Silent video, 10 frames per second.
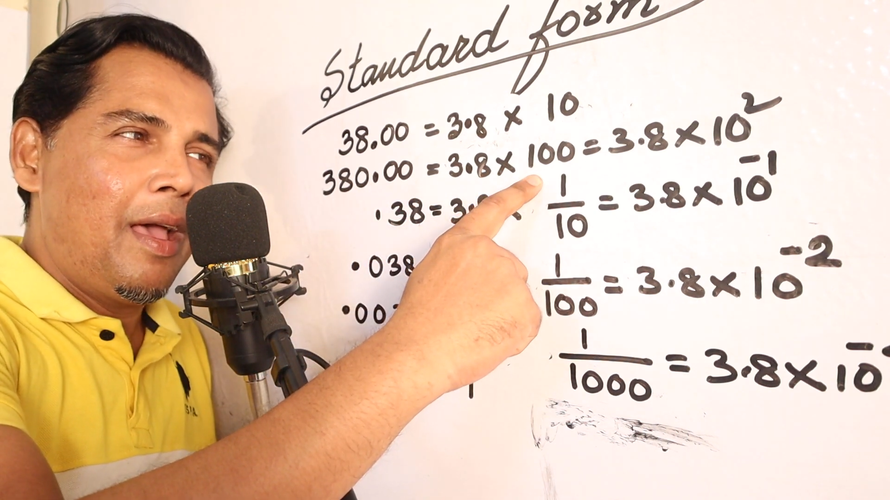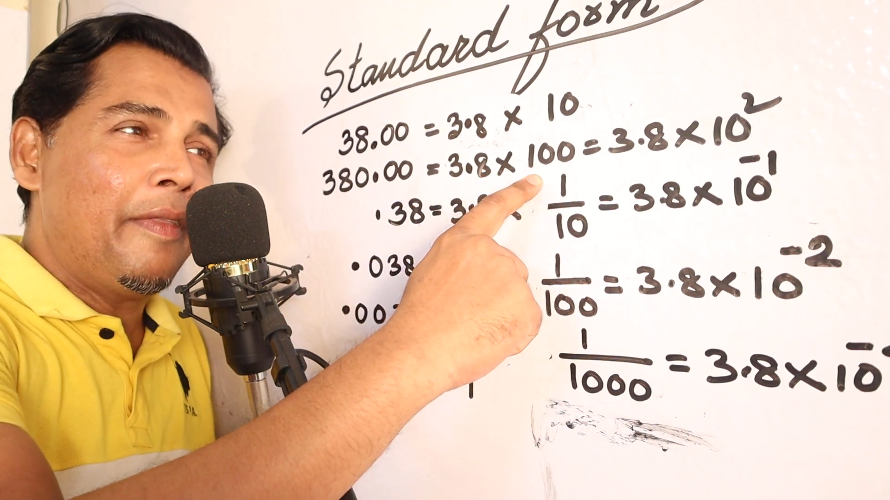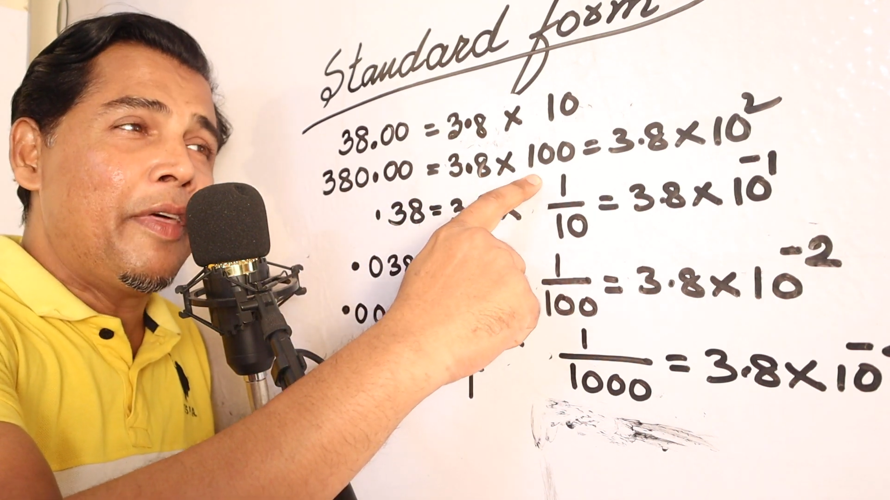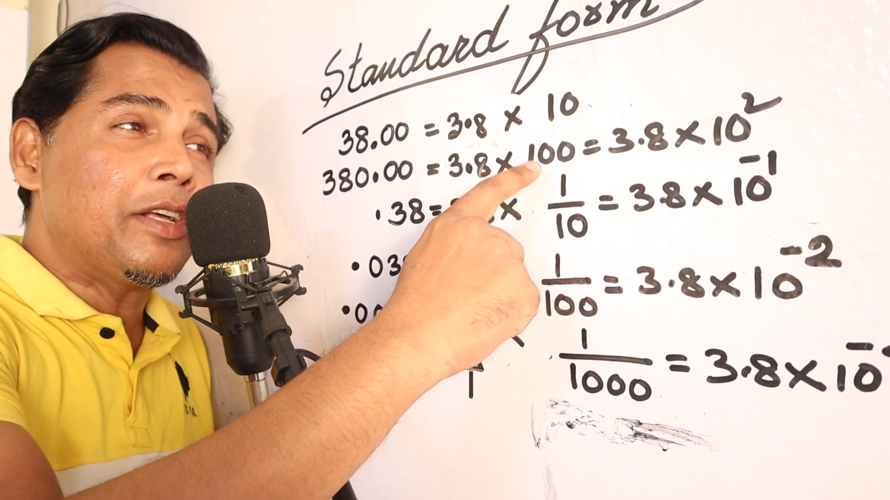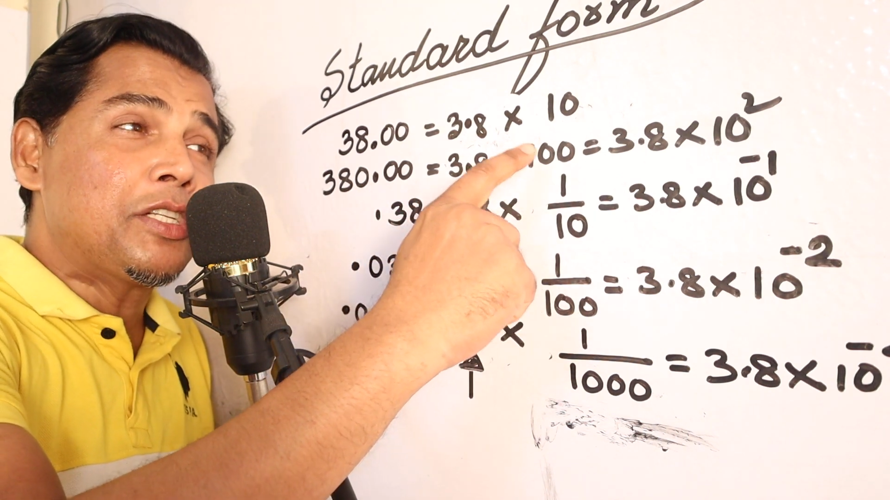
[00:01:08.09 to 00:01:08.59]

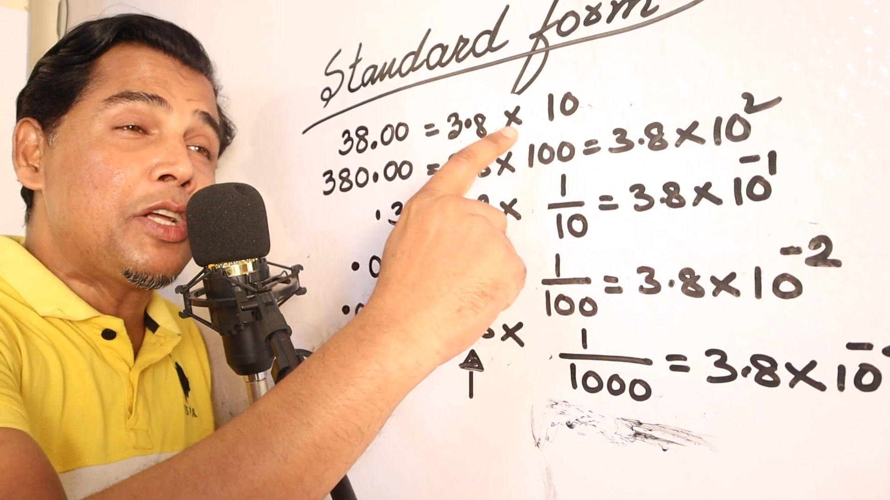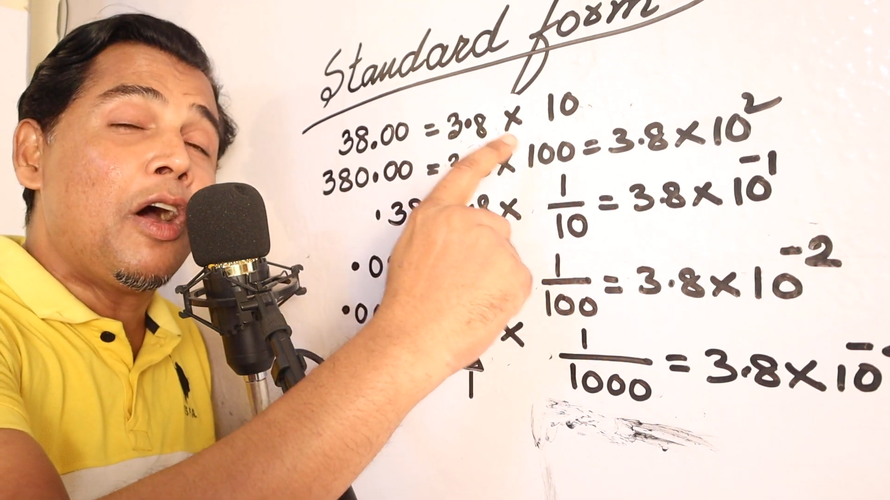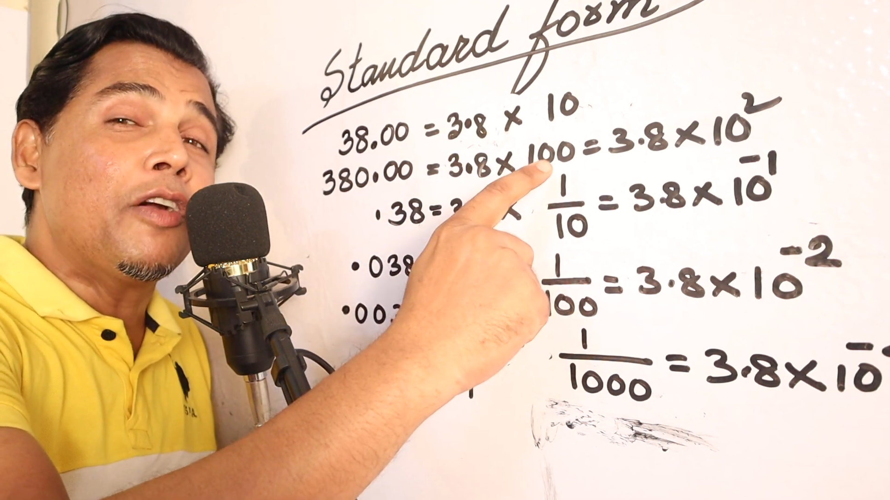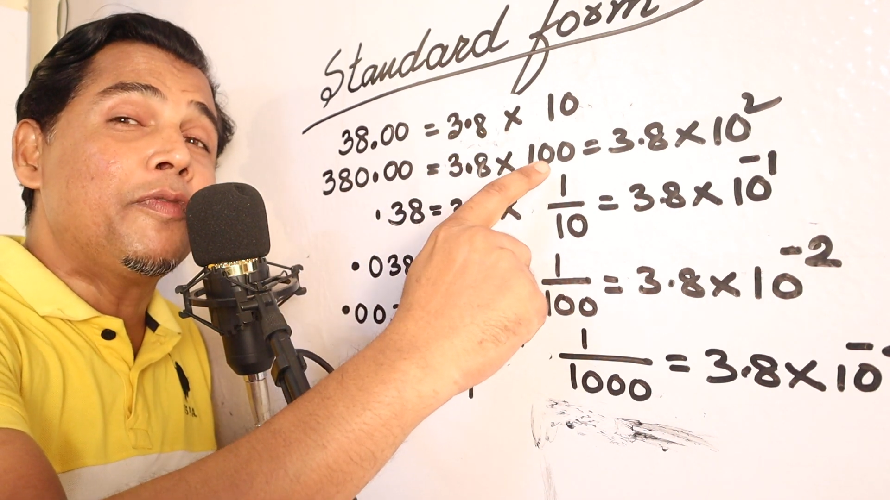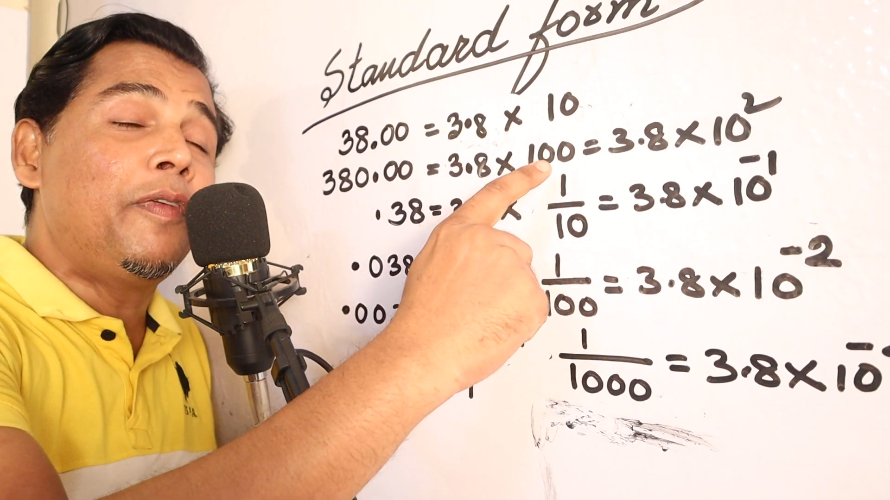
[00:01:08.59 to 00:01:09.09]
And the
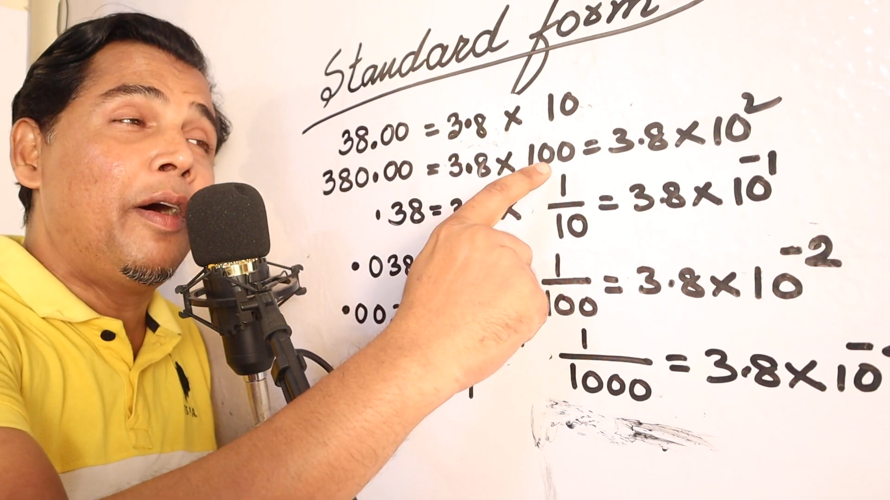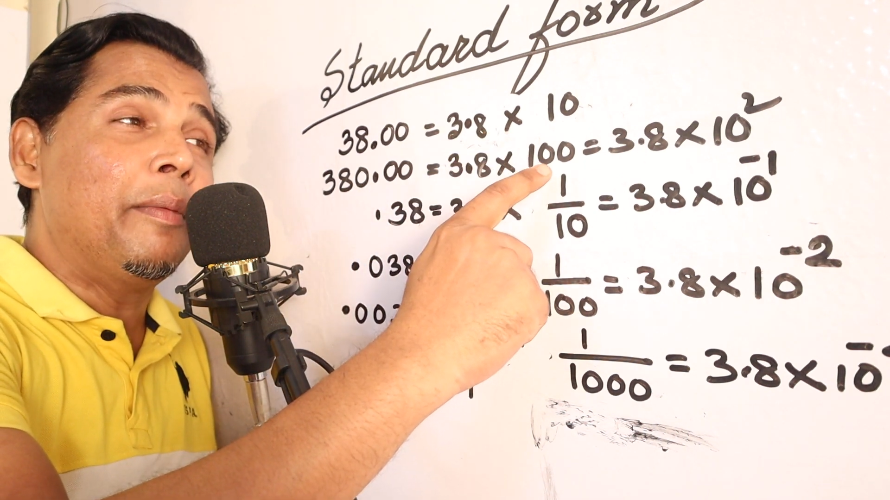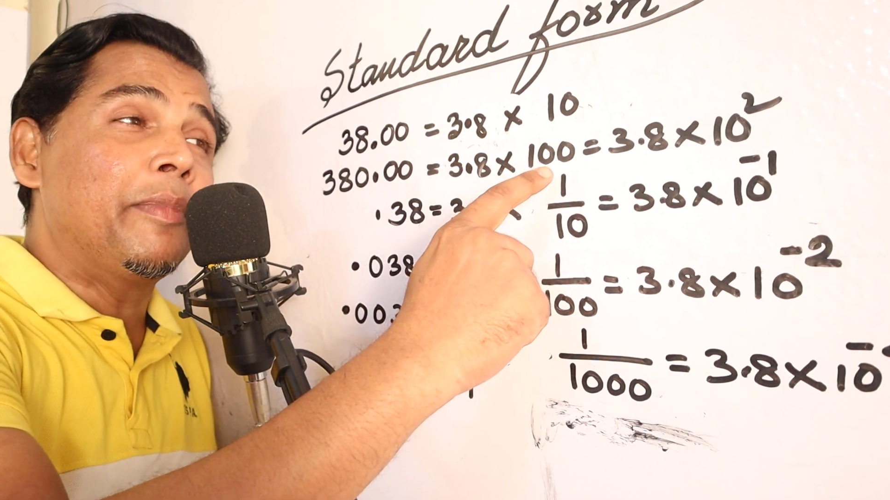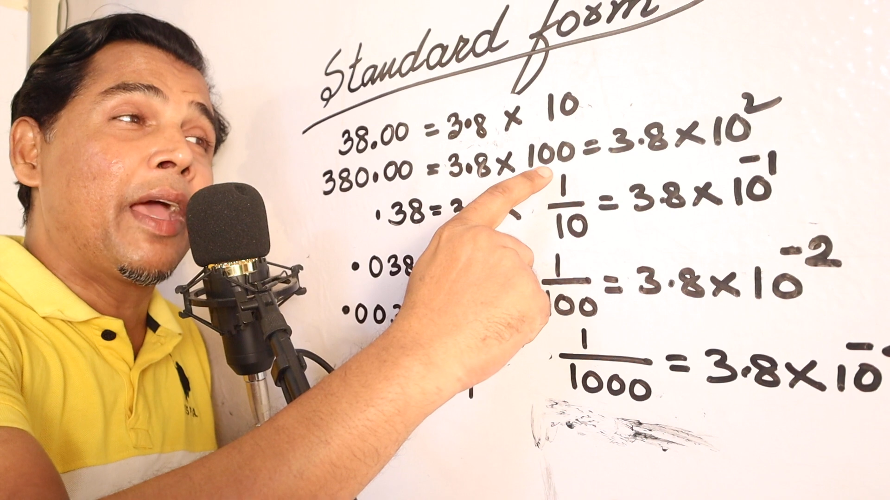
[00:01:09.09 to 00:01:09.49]
short form,